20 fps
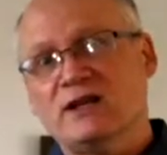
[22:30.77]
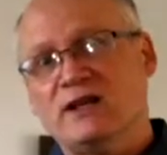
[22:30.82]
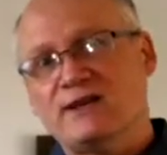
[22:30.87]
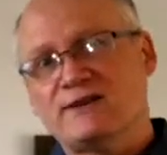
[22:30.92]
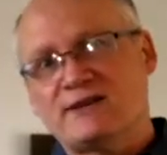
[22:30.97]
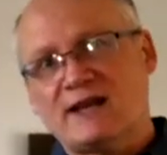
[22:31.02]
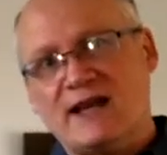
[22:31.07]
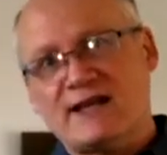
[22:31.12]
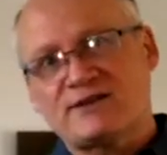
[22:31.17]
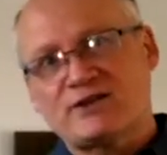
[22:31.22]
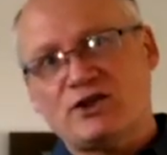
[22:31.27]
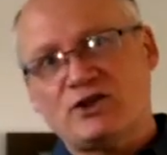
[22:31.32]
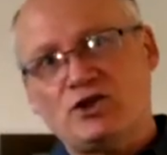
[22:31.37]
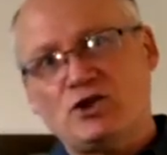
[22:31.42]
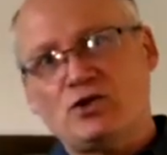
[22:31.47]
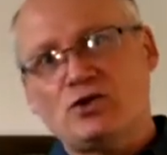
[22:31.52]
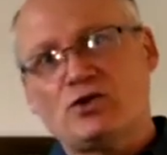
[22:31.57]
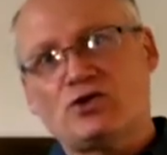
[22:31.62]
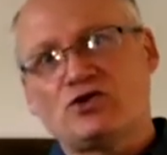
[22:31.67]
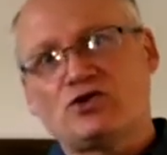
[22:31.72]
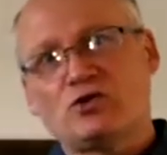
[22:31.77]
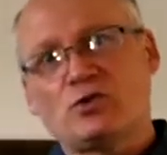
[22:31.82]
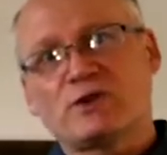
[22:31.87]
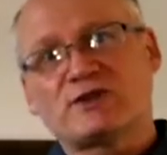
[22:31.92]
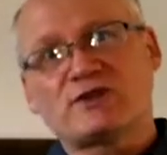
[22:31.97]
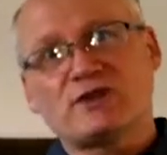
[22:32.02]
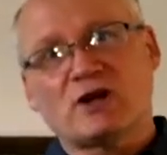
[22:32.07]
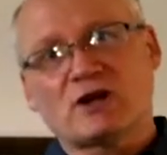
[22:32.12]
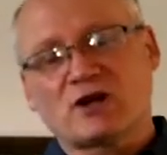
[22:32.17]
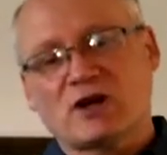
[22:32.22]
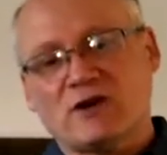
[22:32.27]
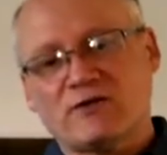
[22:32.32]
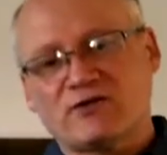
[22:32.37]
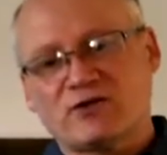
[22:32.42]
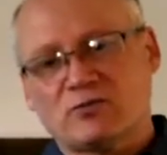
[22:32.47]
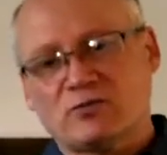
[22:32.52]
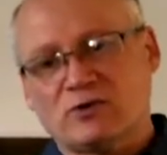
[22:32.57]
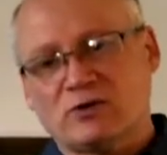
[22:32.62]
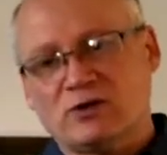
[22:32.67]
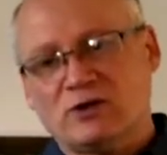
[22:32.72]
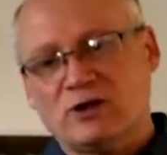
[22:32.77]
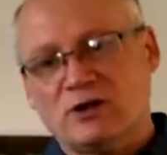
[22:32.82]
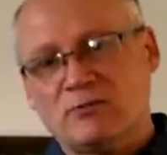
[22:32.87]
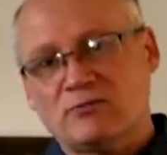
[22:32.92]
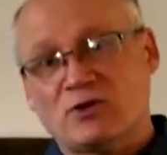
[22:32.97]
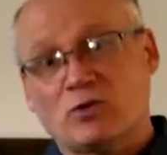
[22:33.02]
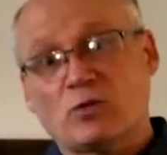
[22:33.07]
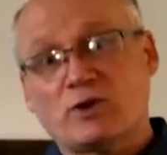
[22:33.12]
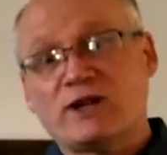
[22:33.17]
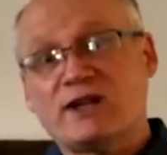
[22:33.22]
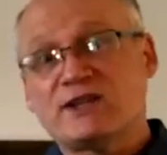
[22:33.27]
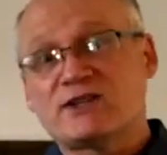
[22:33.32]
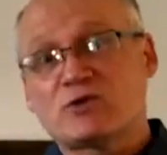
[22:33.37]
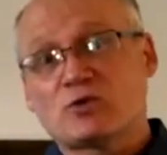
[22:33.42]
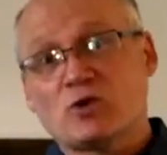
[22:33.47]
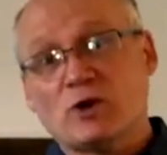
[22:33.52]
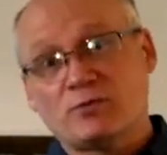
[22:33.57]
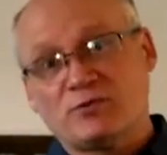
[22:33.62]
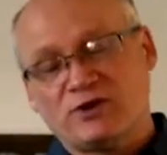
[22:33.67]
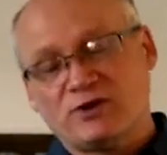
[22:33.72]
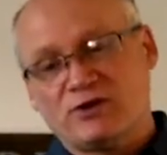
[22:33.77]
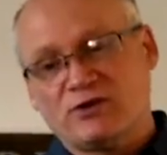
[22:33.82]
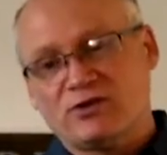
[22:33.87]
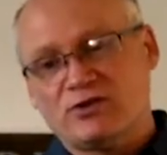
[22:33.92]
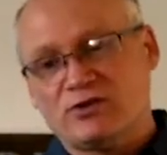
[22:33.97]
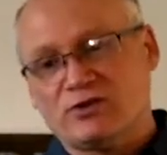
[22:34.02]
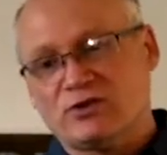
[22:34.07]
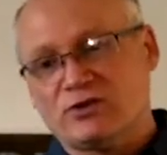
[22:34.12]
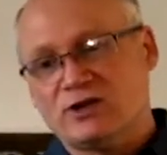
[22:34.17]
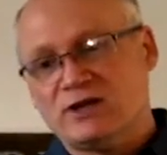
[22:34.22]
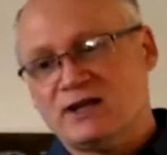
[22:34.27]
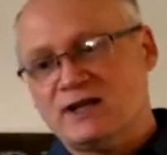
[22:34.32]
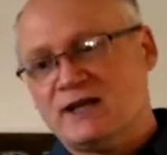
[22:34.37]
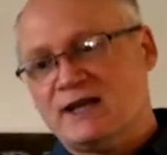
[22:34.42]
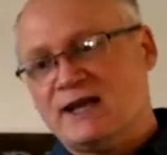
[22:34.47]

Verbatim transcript: He's asking you to do what's not comfortable, but what He's equipped you to do.